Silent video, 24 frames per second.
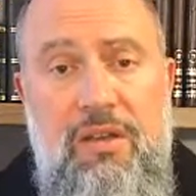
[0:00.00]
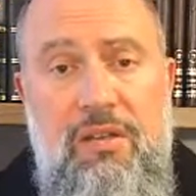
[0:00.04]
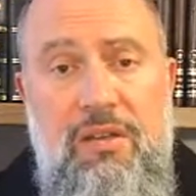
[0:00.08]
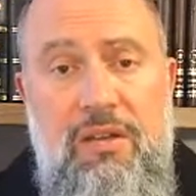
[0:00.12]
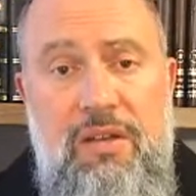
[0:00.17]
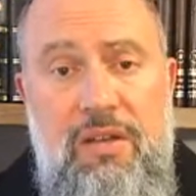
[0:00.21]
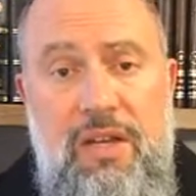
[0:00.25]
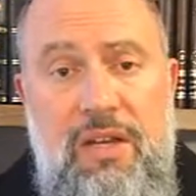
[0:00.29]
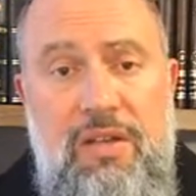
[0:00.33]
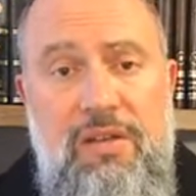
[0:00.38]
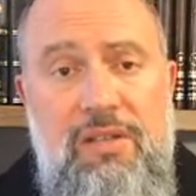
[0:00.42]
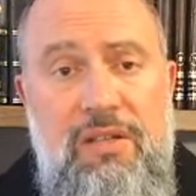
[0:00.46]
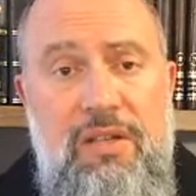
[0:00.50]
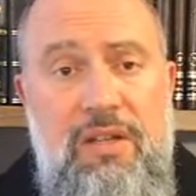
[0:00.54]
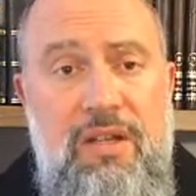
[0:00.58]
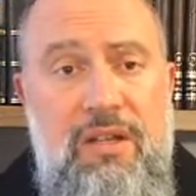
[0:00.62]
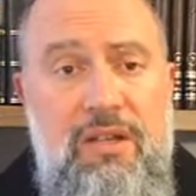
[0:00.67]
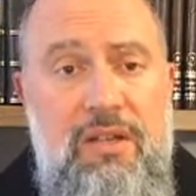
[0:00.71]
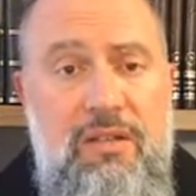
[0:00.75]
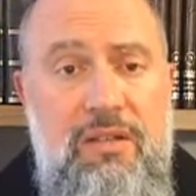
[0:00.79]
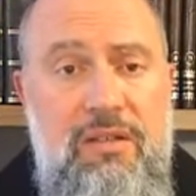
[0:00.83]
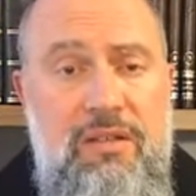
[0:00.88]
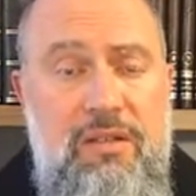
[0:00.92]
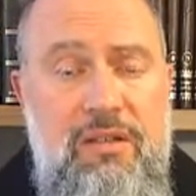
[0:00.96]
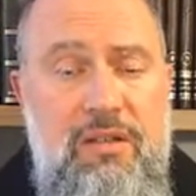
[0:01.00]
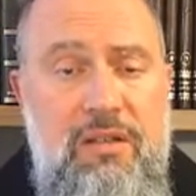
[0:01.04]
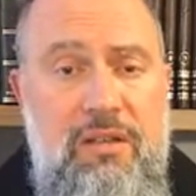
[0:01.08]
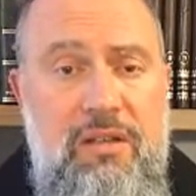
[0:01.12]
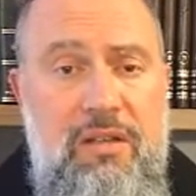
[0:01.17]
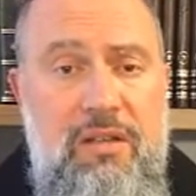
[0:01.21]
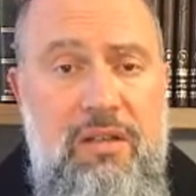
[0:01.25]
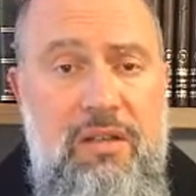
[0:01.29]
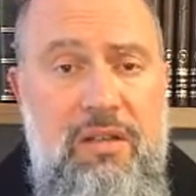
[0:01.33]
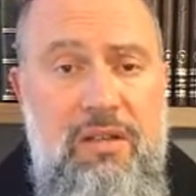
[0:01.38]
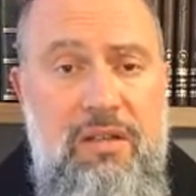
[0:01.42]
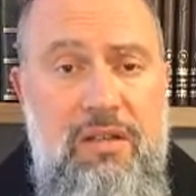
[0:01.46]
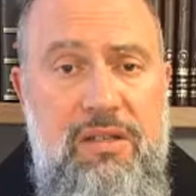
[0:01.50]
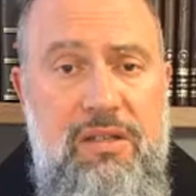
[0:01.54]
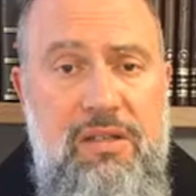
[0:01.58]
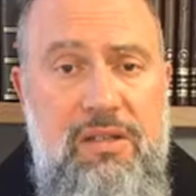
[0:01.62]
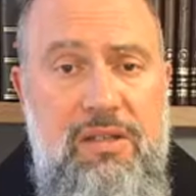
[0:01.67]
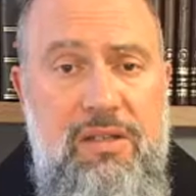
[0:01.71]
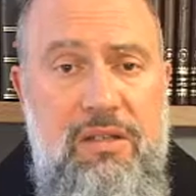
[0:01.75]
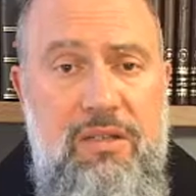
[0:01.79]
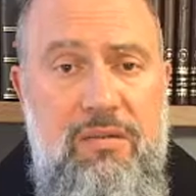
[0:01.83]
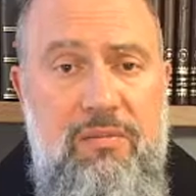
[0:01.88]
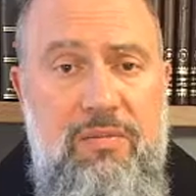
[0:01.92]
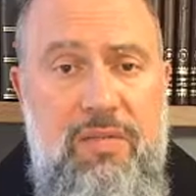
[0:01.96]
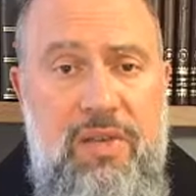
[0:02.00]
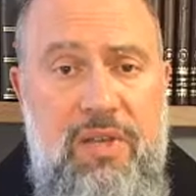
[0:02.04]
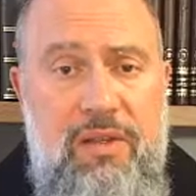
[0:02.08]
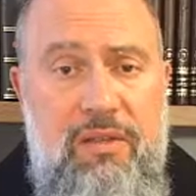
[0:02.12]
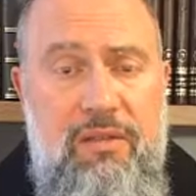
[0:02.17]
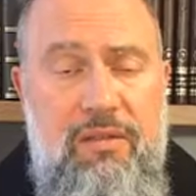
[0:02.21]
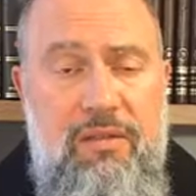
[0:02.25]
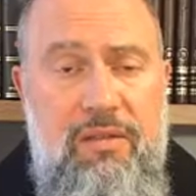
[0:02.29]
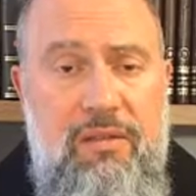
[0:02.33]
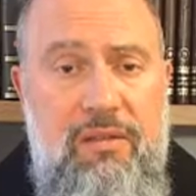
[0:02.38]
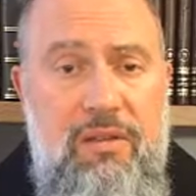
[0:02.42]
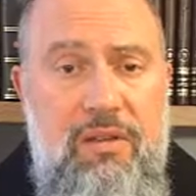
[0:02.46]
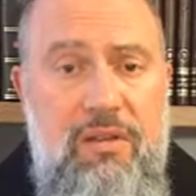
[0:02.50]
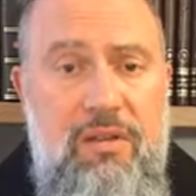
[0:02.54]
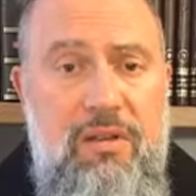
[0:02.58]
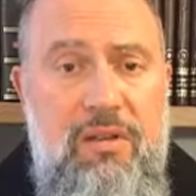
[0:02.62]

The next letter is Beth.